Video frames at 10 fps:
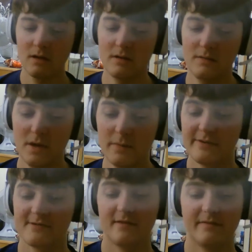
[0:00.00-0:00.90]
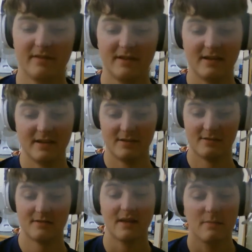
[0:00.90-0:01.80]
Purpose of the
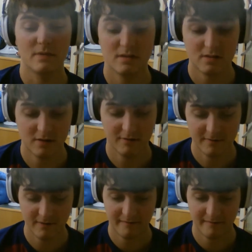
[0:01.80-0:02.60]
statement of